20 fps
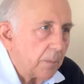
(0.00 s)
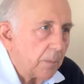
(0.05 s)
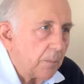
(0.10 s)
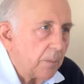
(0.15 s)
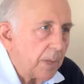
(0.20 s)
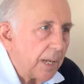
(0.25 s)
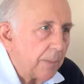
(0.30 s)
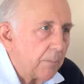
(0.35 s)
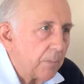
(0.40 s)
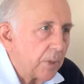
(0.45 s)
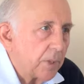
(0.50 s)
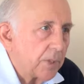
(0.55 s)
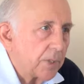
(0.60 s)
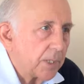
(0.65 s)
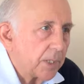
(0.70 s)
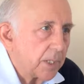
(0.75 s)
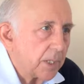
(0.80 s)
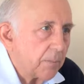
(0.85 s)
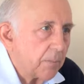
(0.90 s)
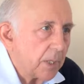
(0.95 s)
members
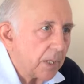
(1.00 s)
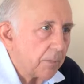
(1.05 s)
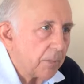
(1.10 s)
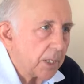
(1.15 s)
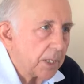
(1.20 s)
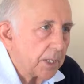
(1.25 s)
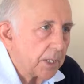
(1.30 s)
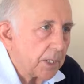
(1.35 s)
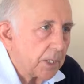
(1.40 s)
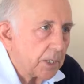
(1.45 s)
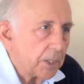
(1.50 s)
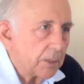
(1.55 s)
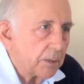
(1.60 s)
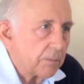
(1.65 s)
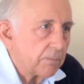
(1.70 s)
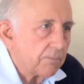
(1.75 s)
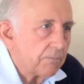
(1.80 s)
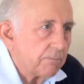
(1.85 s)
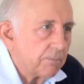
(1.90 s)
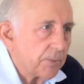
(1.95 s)
and the public
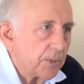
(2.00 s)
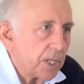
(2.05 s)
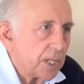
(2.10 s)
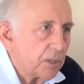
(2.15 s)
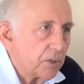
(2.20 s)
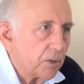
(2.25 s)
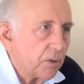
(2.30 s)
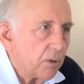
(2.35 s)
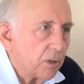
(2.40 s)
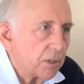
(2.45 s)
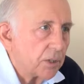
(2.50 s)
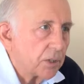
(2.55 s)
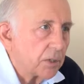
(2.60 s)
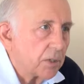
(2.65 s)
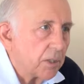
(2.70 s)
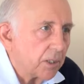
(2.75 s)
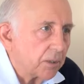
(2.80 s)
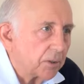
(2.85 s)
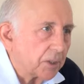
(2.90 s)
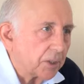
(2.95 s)
in things
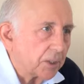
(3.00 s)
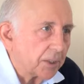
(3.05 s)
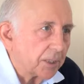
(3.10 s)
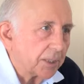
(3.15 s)
horticulture.